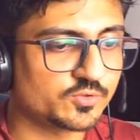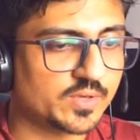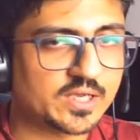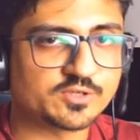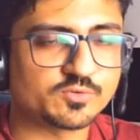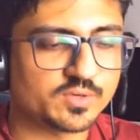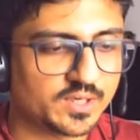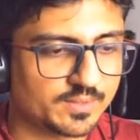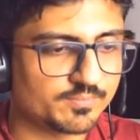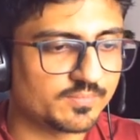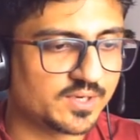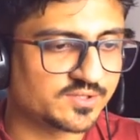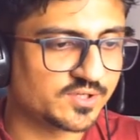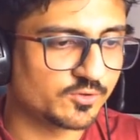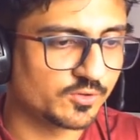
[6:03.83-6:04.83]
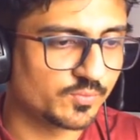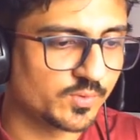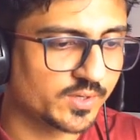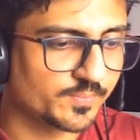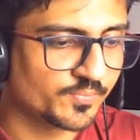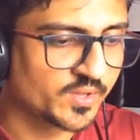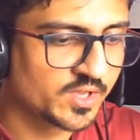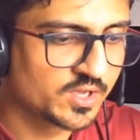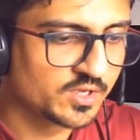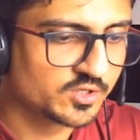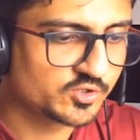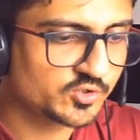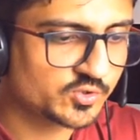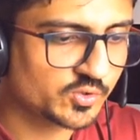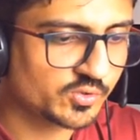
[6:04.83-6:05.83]
So actually it's a good one.
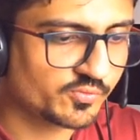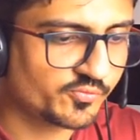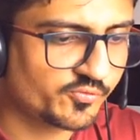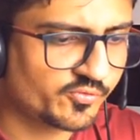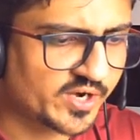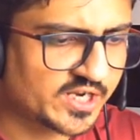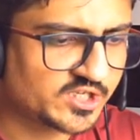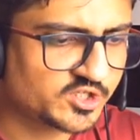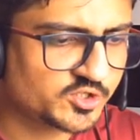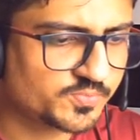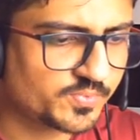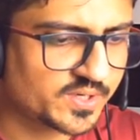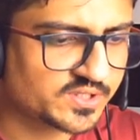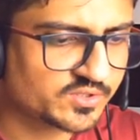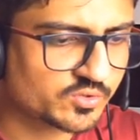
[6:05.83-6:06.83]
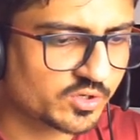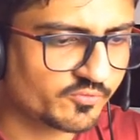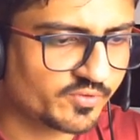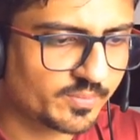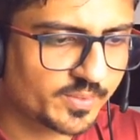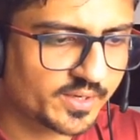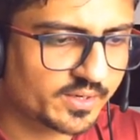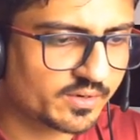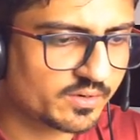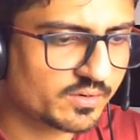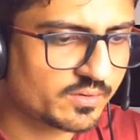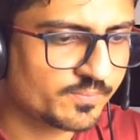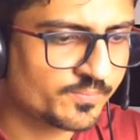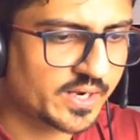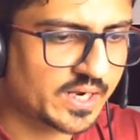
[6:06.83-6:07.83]
So French press coffee
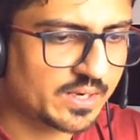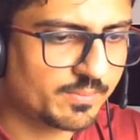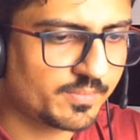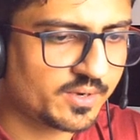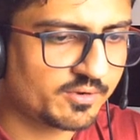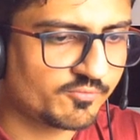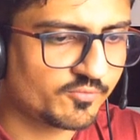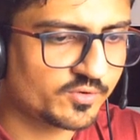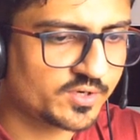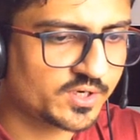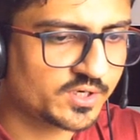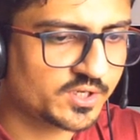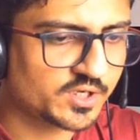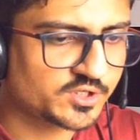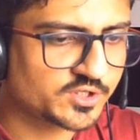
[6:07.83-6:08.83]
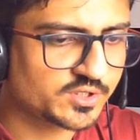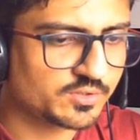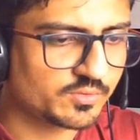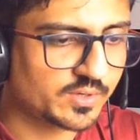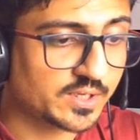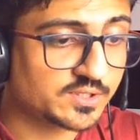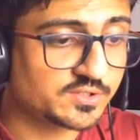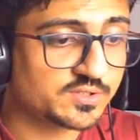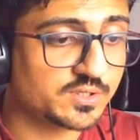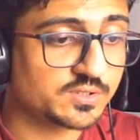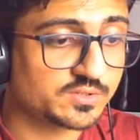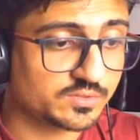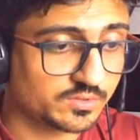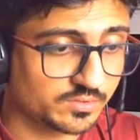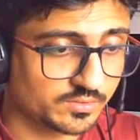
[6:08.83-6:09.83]
maker, handmade wooden kitchen
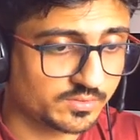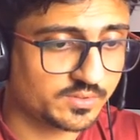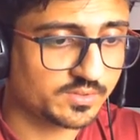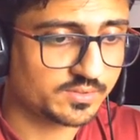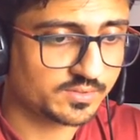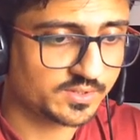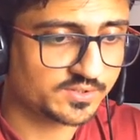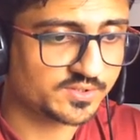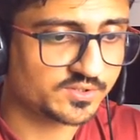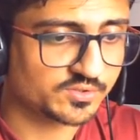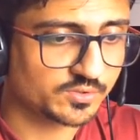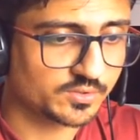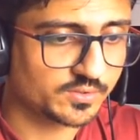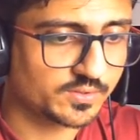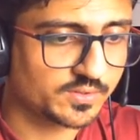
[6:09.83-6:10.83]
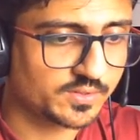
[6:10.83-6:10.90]
utensils. Oh, this is good.